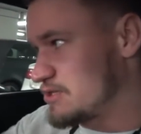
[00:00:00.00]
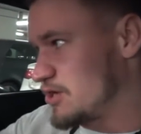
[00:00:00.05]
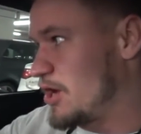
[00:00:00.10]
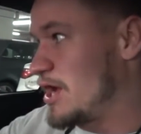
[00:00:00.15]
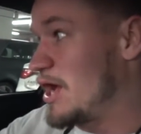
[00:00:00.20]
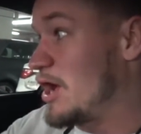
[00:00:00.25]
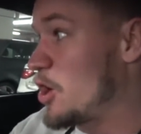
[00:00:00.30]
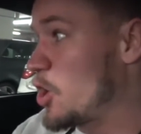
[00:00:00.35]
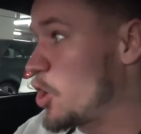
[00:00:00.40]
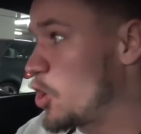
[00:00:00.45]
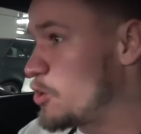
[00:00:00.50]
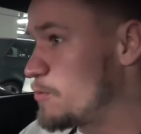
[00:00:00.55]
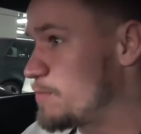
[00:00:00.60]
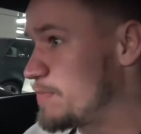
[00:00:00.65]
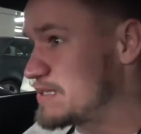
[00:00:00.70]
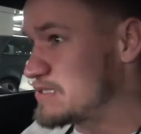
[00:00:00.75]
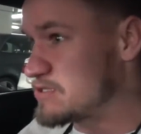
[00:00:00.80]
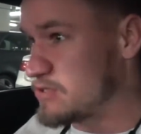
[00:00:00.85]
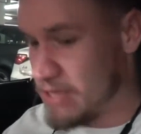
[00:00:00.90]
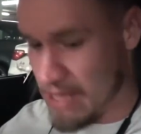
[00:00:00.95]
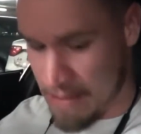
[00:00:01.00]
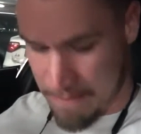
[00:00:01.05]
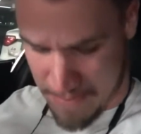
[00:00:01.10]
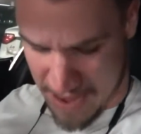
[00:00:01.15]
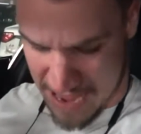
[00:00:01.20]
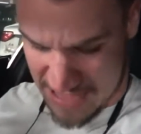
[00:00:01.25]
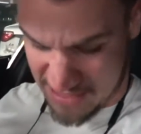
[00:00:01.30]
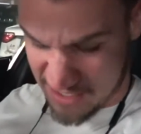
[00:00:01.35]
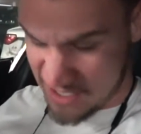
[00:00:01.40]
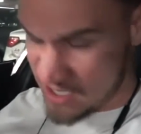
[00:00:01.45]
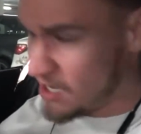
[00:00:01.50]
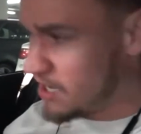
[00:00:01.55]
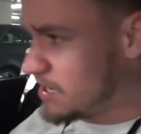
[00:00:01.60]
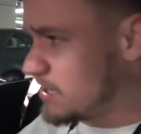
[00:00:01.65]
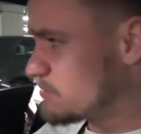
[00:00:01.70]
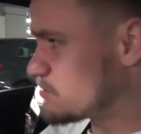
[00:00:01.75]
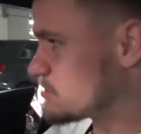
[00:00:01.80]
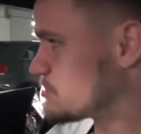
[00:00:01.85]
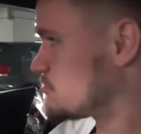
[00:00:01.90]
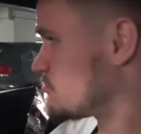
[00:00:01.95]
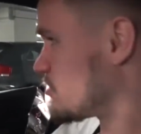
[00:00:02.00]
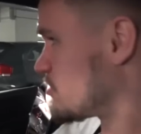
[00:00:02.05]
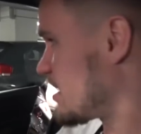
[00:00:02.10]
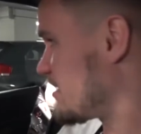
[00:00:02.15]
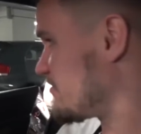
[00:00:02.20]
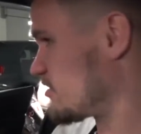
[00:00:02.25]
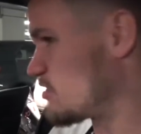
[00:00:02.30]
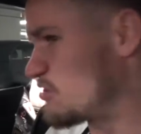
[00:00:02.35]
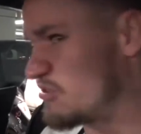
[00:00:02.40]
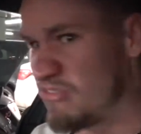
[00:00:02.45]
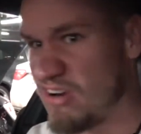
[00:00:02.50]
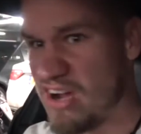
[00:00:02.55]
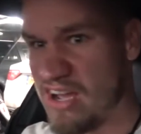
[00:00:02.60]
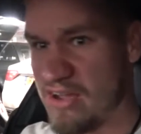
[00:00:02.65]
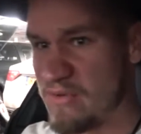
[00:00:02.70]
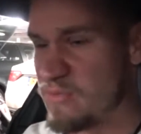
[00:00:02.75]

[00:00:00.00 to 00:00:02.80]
So I hope it's not that bad. The car was driving all right.